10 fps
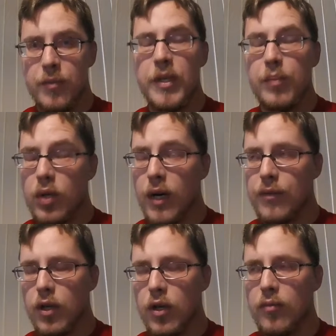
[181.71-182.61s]
The people
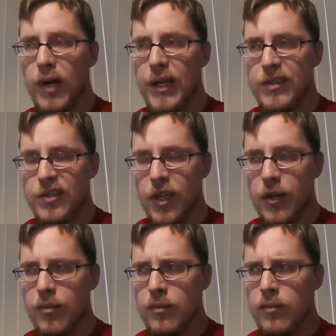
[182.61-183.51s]
have their own mindset.
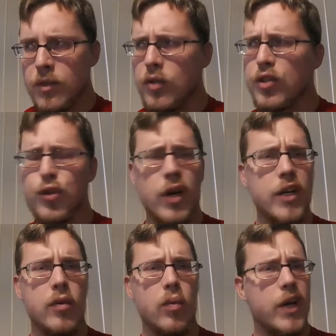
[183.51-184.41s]
You could
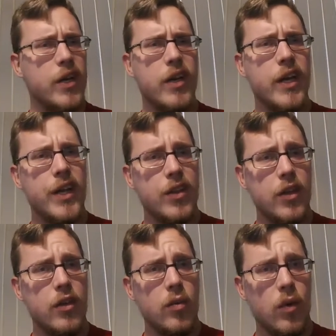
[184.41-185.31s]
try and rig
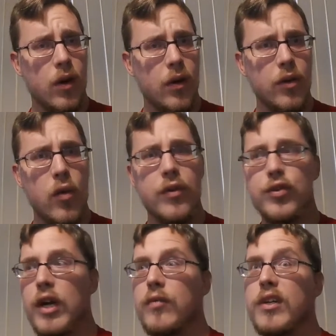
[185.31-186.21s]
anything you want. You could
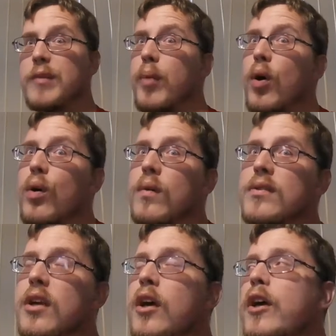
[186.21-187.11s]
try and rig
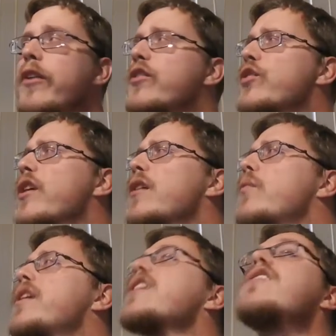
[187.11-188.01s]
polls. You could try
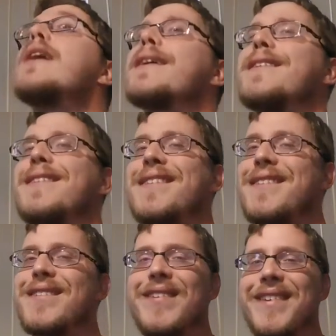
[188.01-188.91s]
and rig
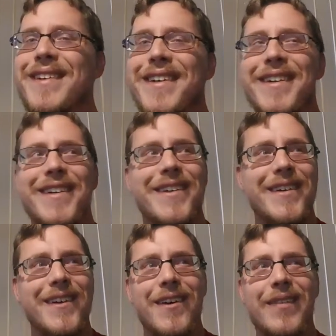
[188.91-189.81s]
elections or
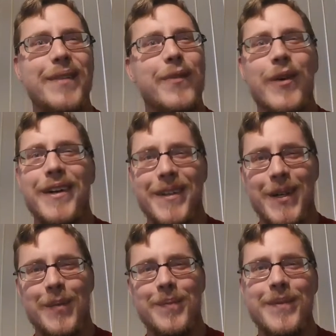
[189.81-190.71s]

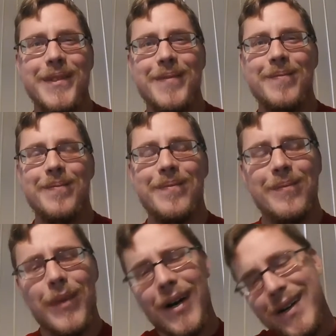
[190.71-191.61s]
referendums.
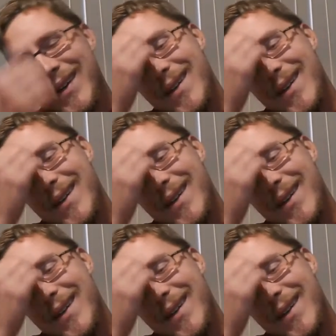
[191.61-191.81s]
But